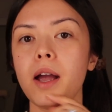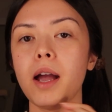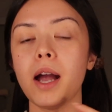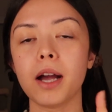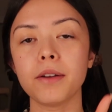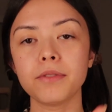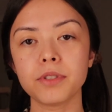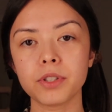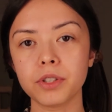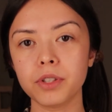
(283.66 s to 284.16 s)

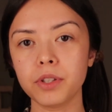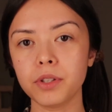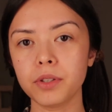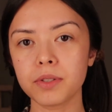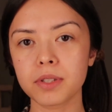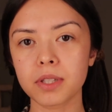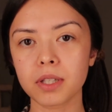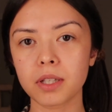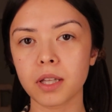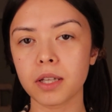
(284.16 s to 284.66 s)
After you
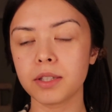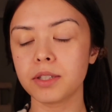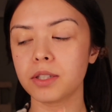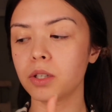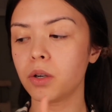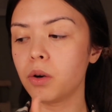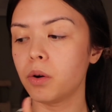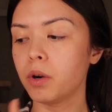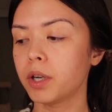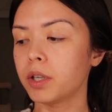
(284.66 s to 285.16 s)
use the
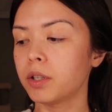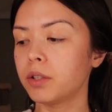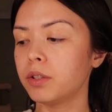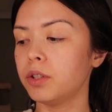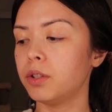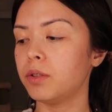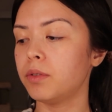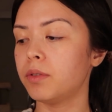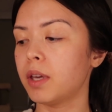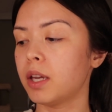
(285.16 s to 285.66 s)
cleansing oil,
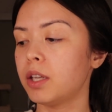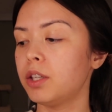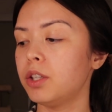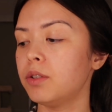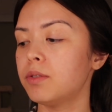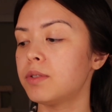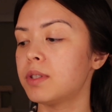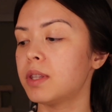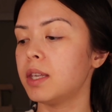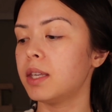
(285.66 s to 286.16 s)
you then
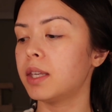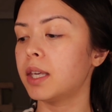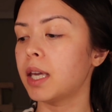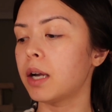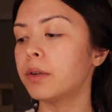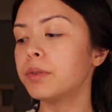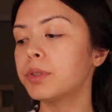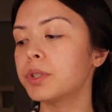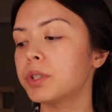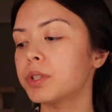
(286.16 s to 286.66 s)
use the
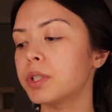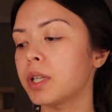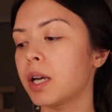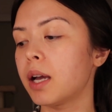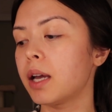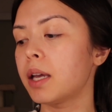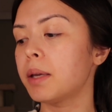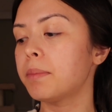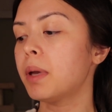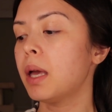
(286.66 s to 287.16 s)
Counter
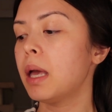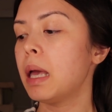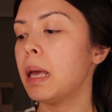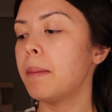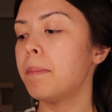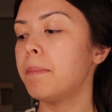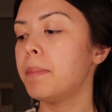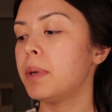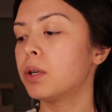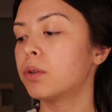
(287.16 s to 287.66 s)

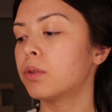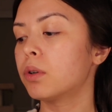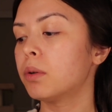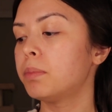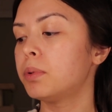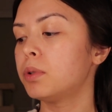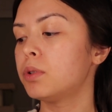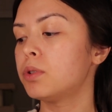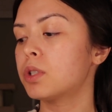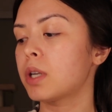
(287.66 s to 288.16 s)
Time Mineral
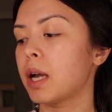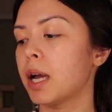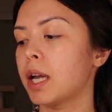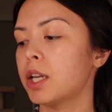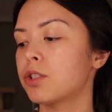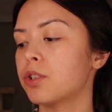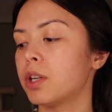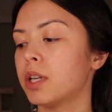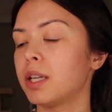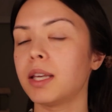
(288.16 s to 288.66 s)
Boost
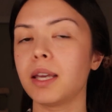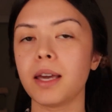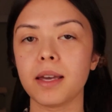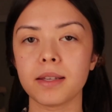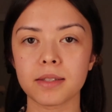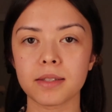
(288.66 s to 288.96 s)
Hydrating